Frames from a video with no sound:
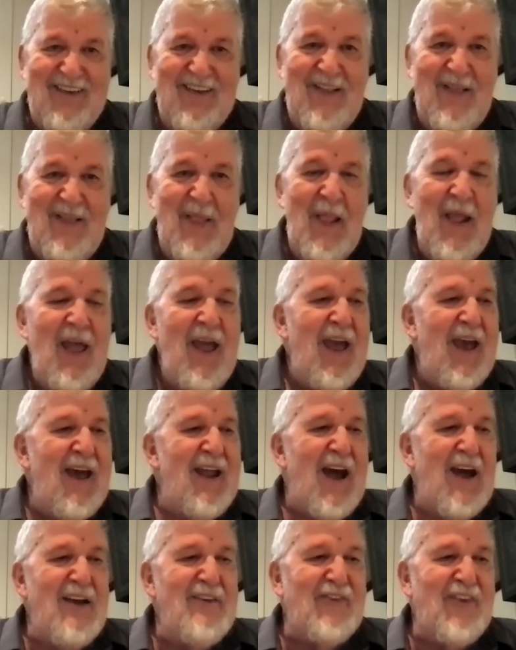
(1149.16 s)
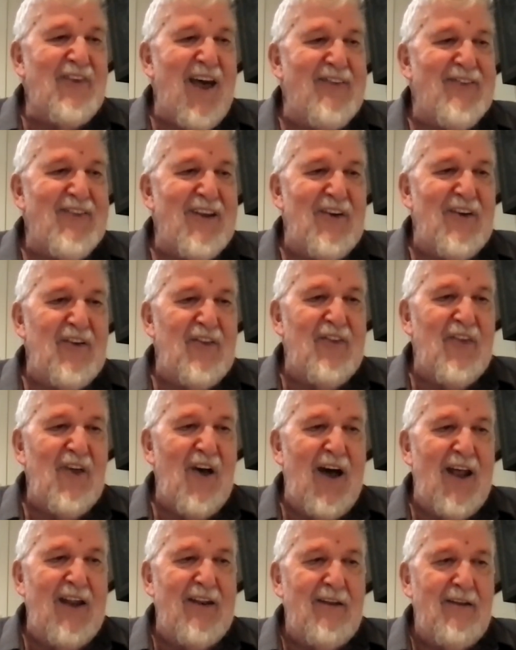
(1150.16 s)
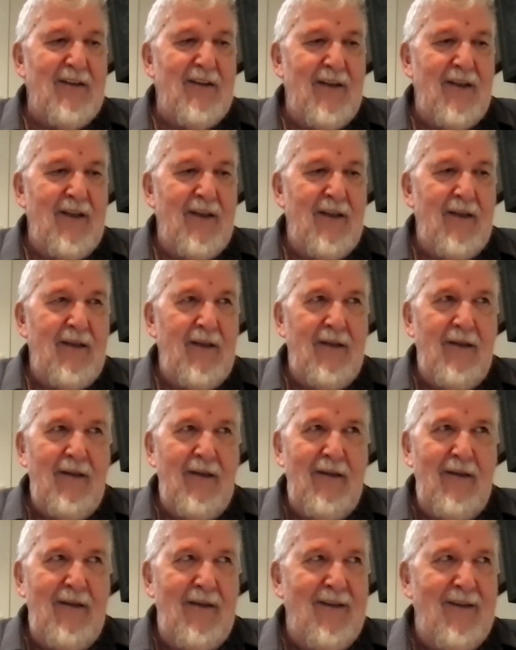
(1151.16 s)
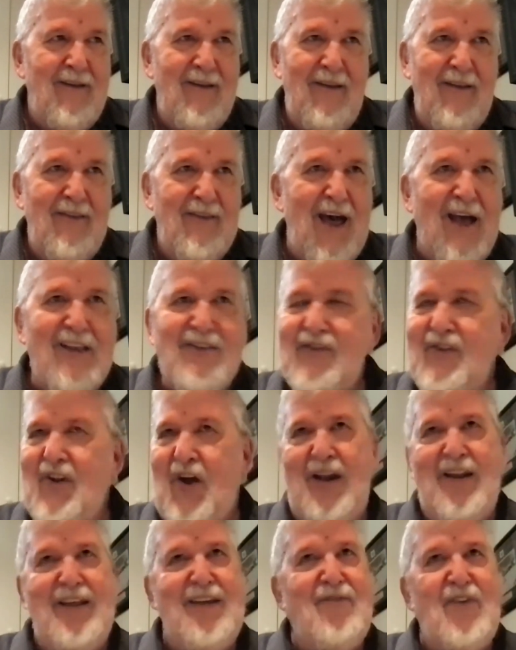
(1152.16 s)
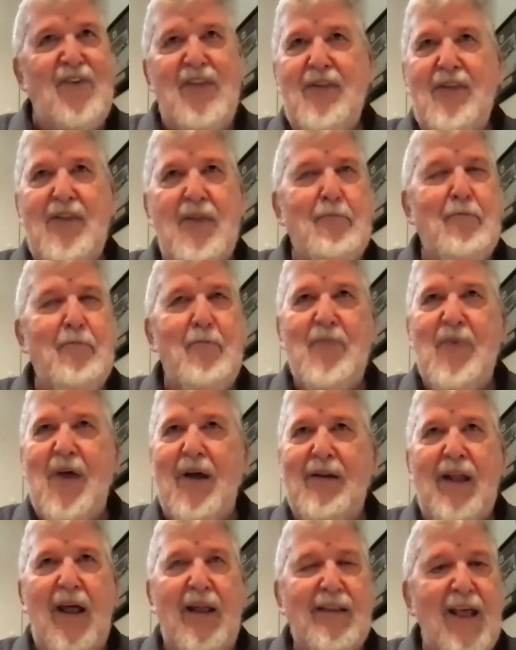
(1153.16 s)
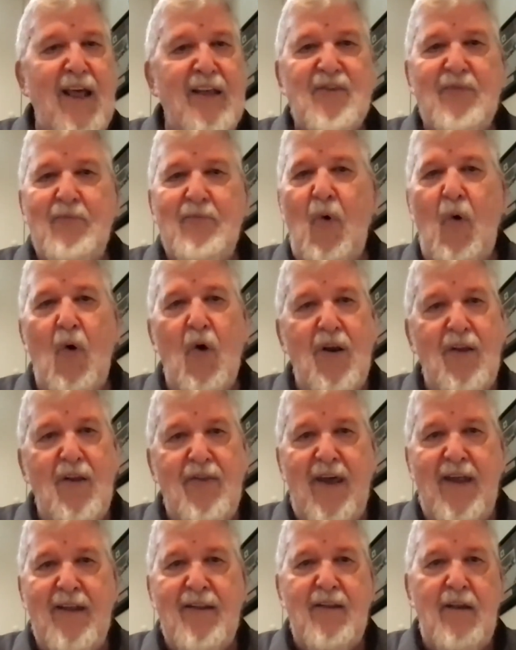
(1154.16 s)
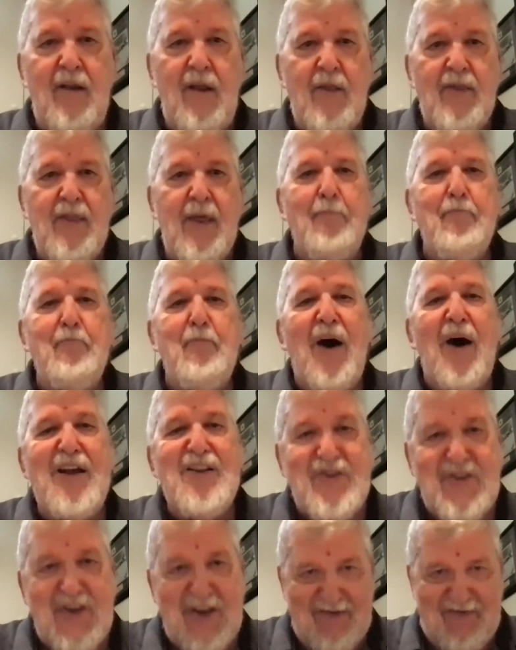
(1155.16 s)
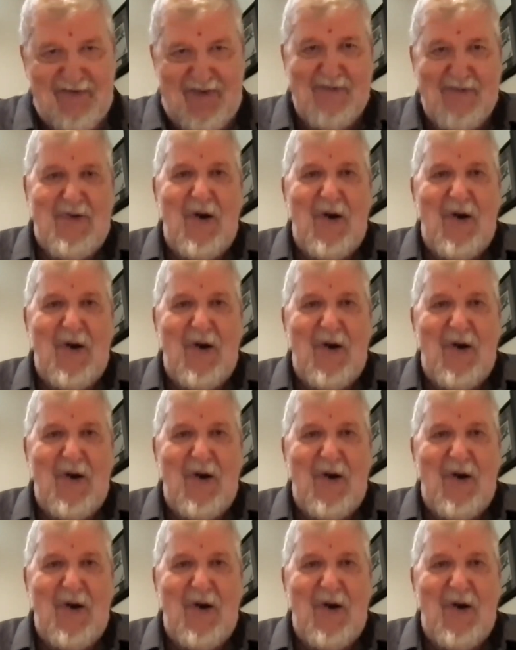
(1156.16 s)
I sat there and thought, that's not even like that's more than the budget for